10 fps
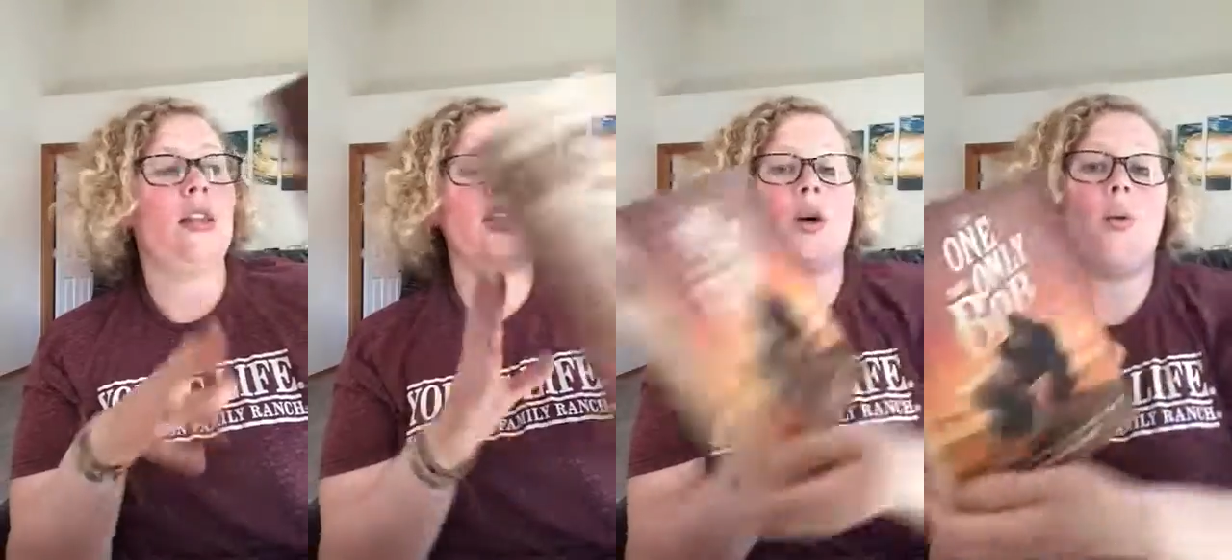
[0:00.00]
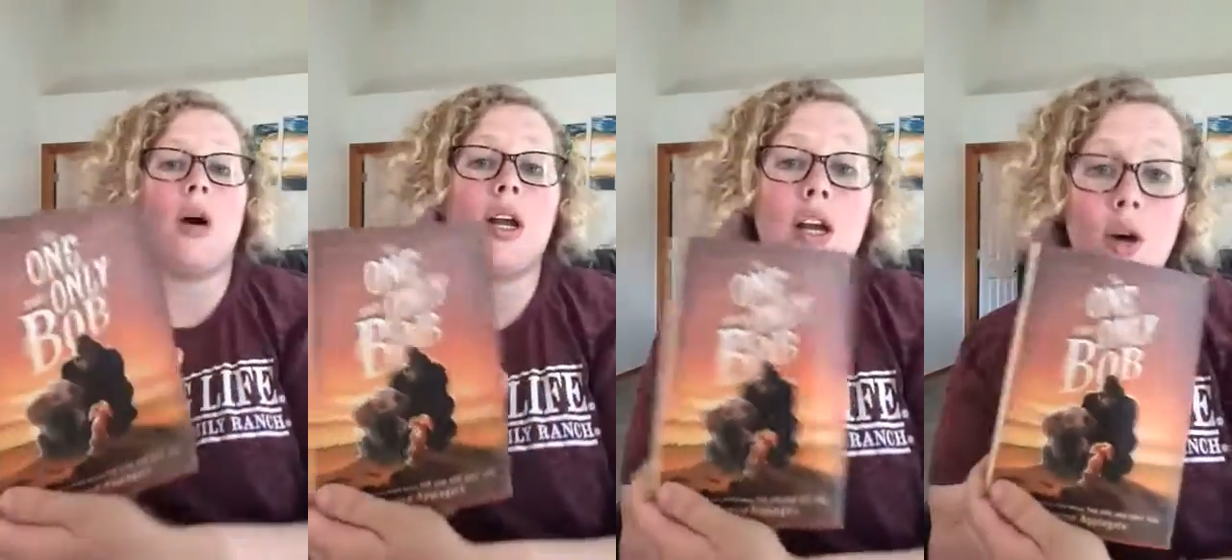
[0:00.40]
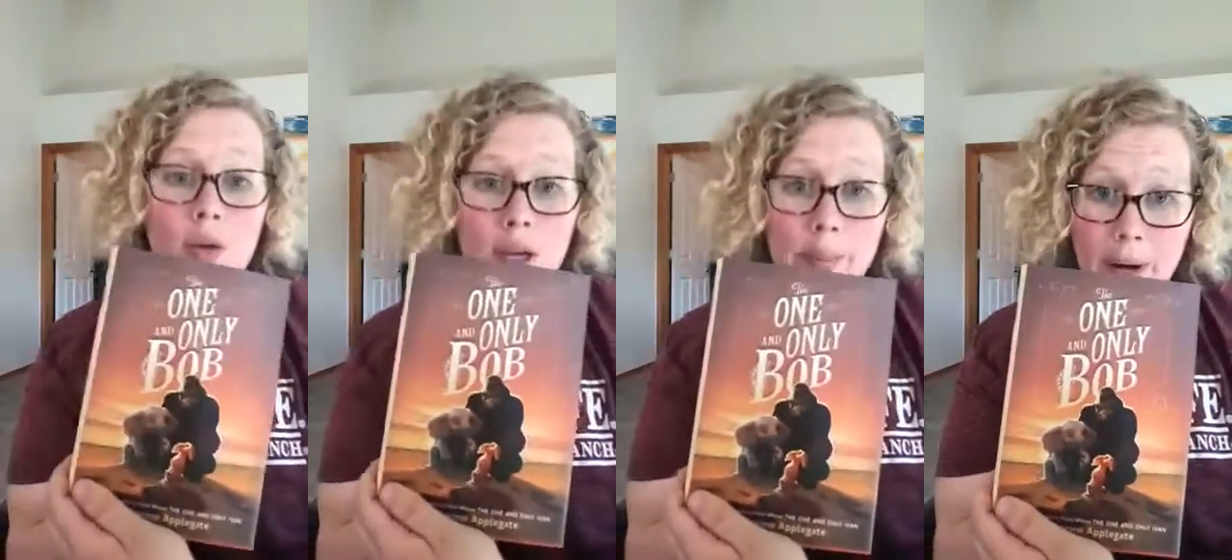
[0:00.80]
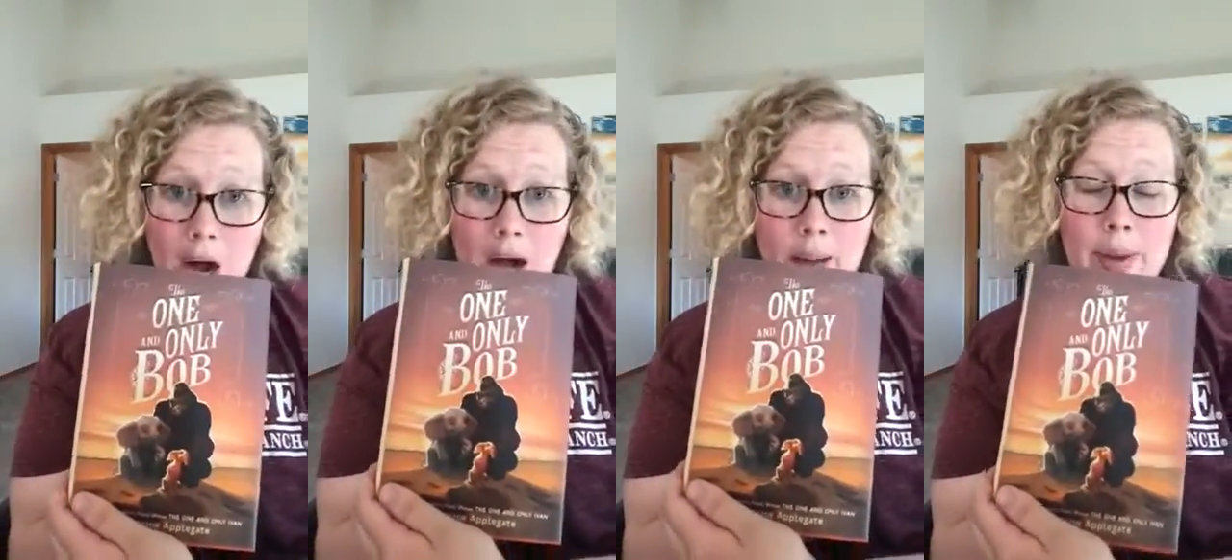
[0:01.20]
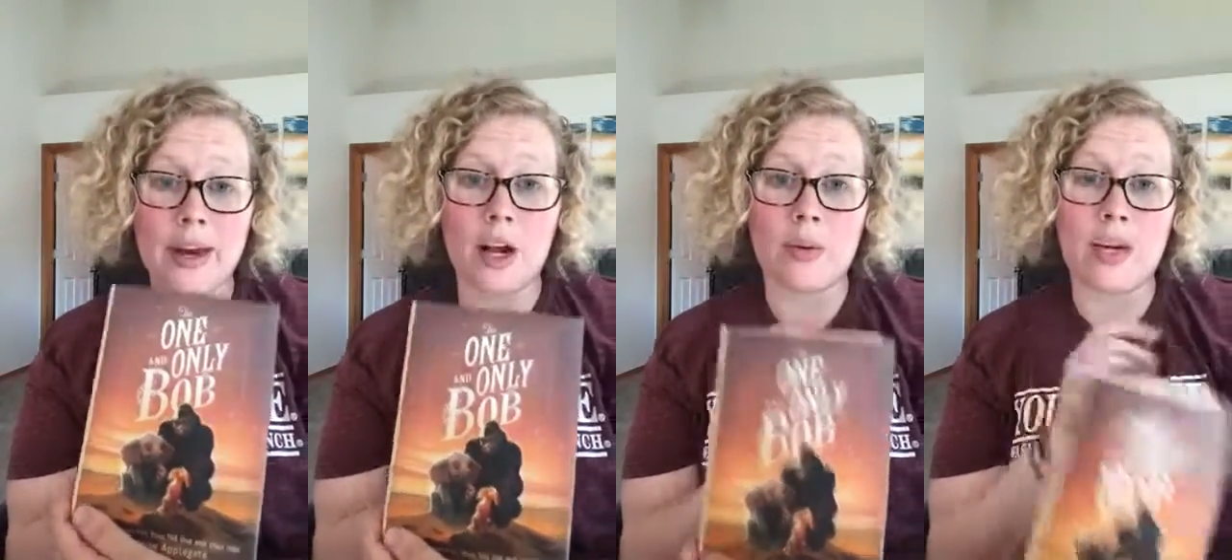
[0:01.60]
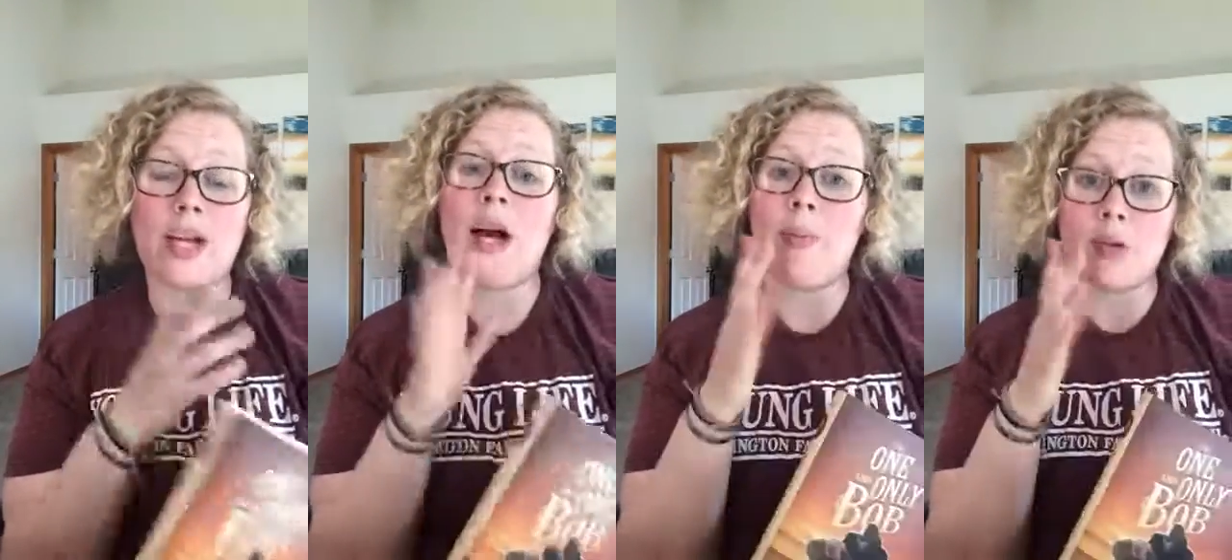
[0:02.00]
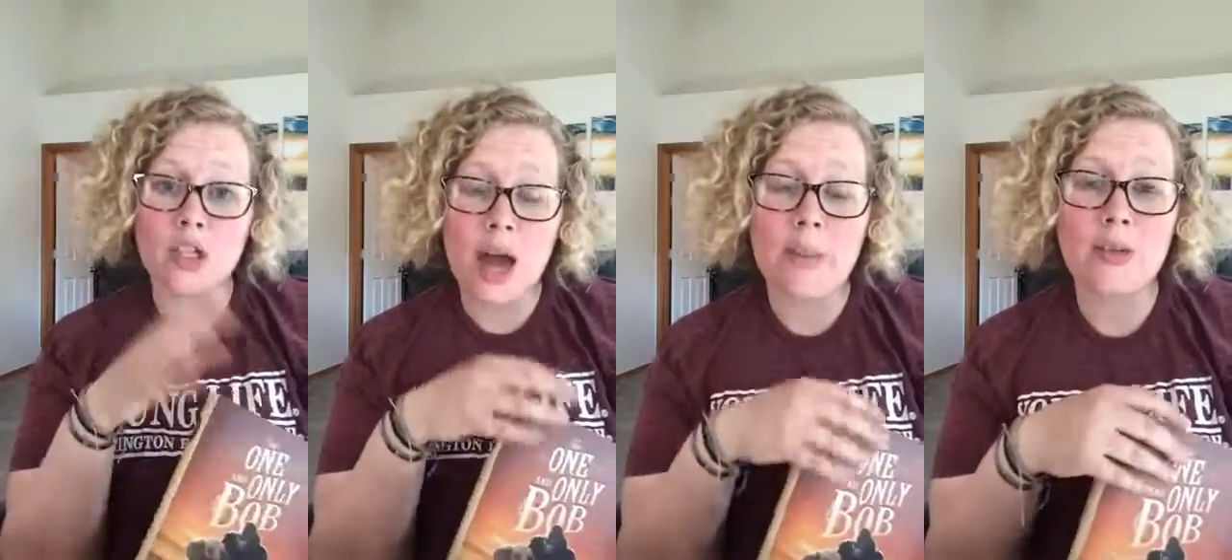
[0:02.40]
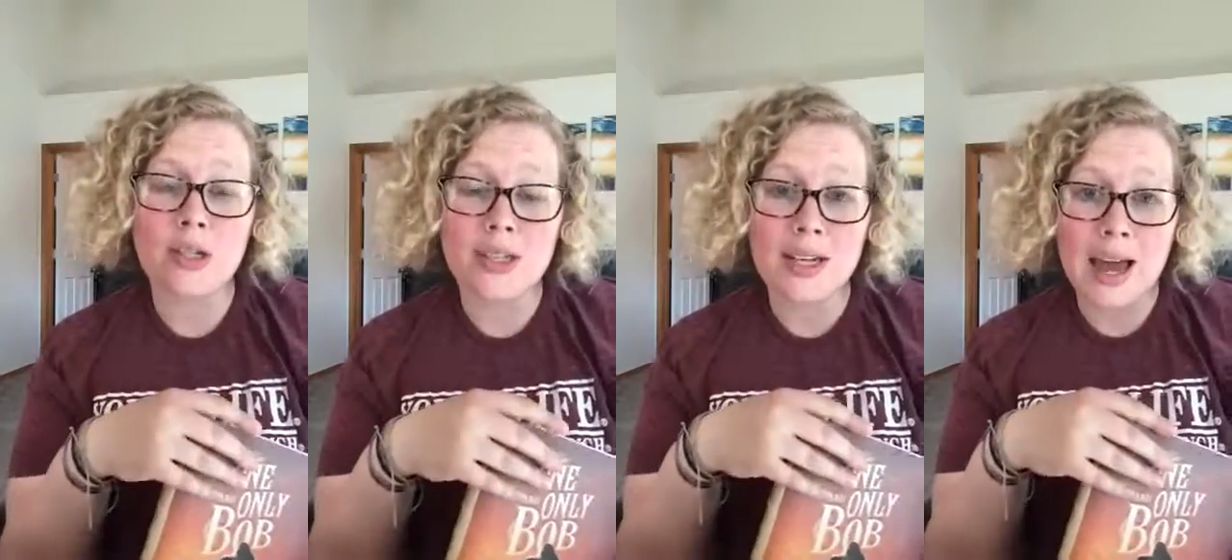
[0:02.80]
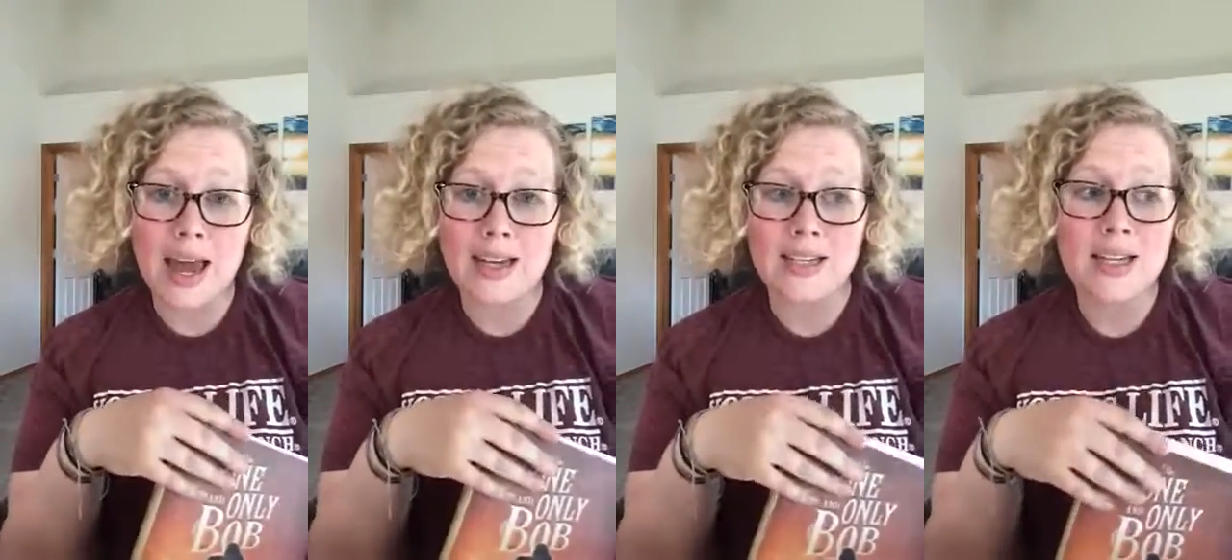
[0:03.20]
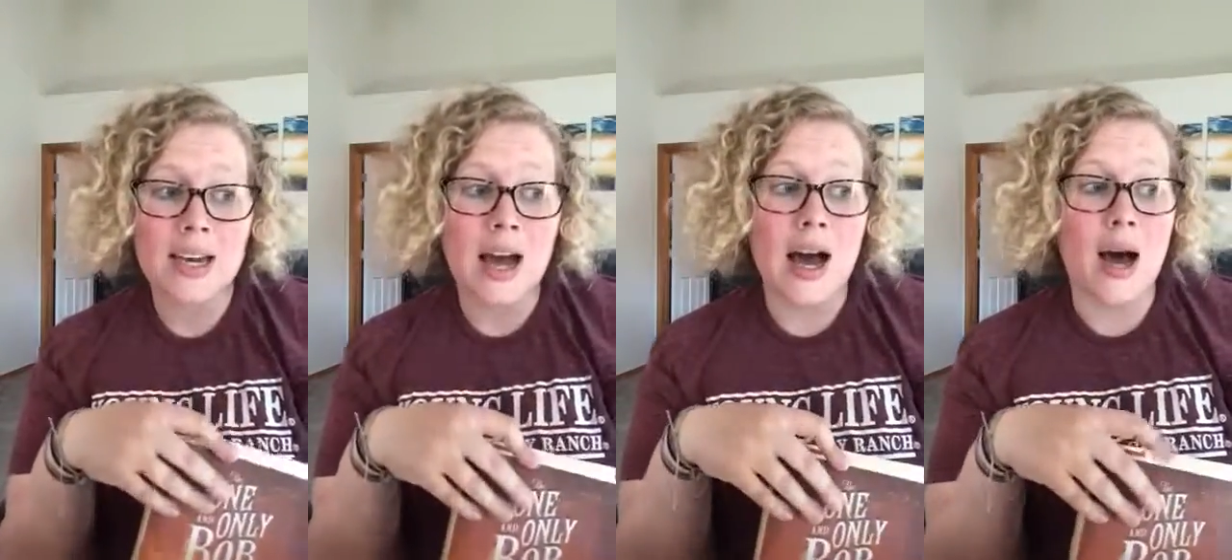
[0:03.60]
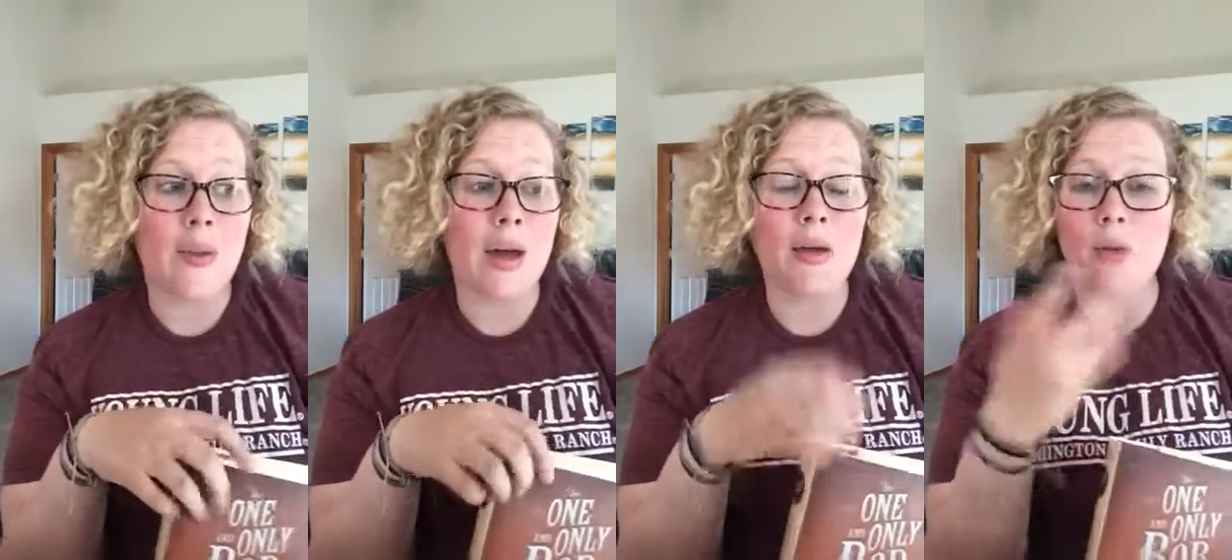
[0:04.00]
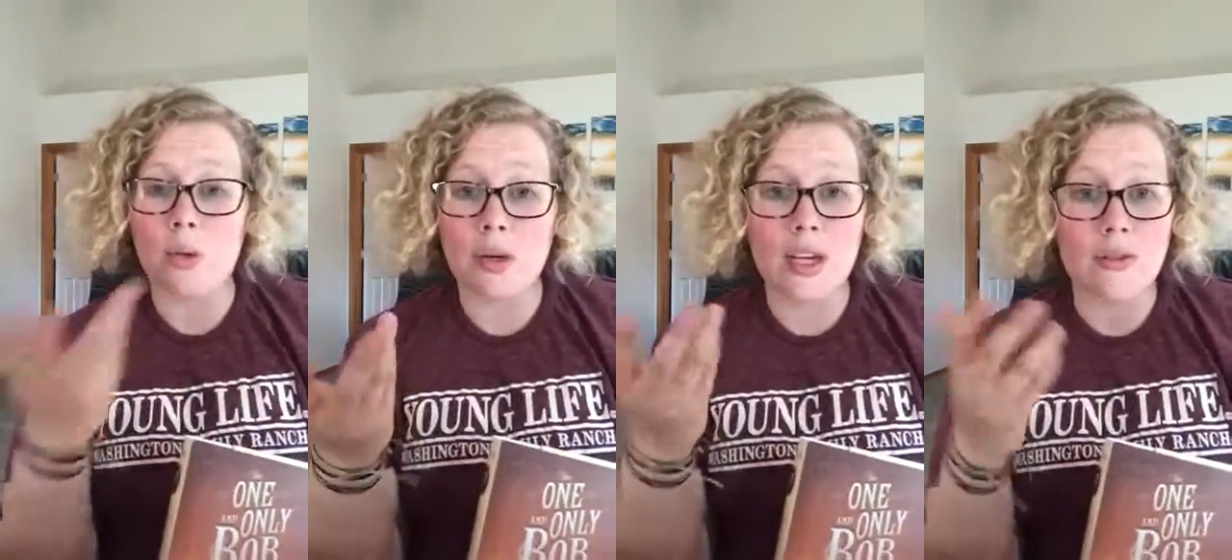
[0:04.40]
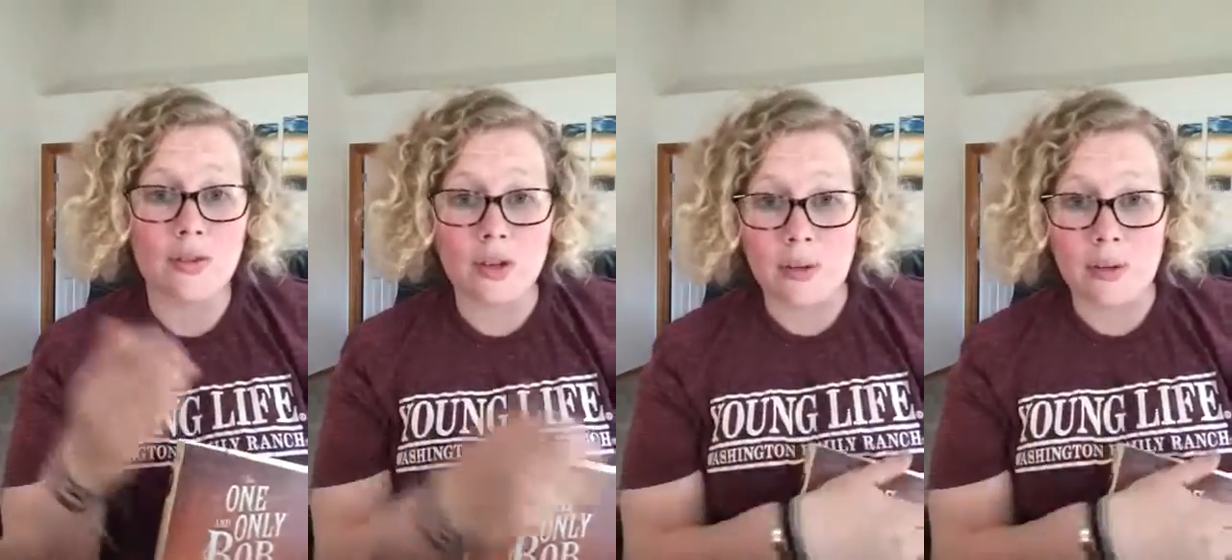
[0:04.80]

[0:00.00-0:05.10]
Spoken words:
the one and only Bob, and I'll read a couple chapters a night, and we'll read it for